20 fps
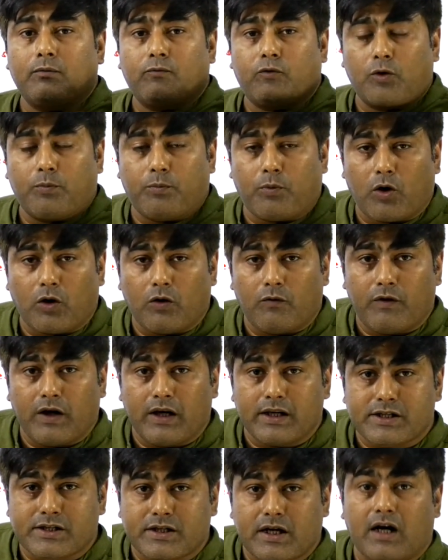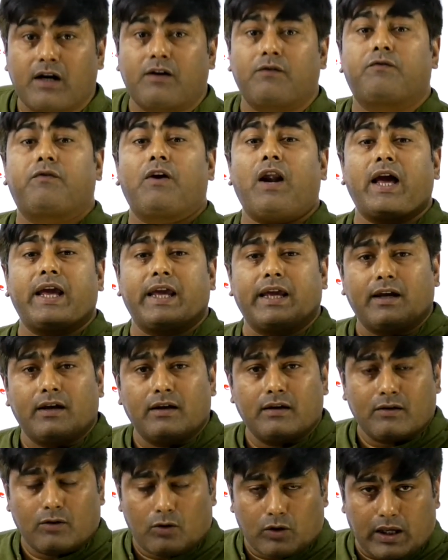football will start flying,
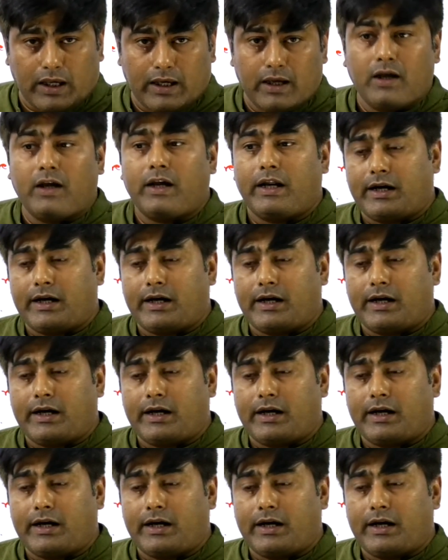okay.